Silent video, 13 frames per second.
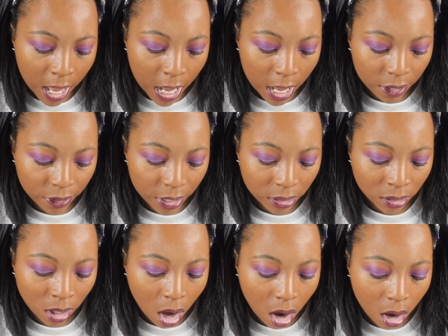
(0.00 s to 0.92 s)
and
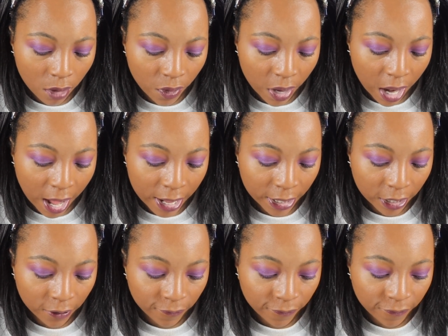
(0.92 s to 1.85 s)
that's all that I
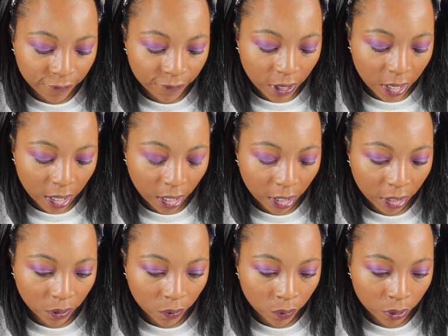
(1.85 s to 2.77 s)
can
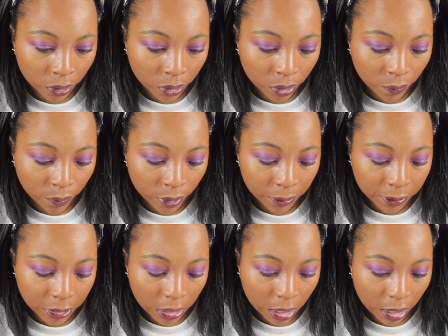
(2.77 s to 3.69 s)
find on their
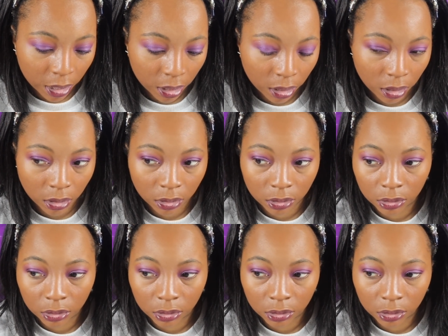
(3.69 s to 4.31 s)
website.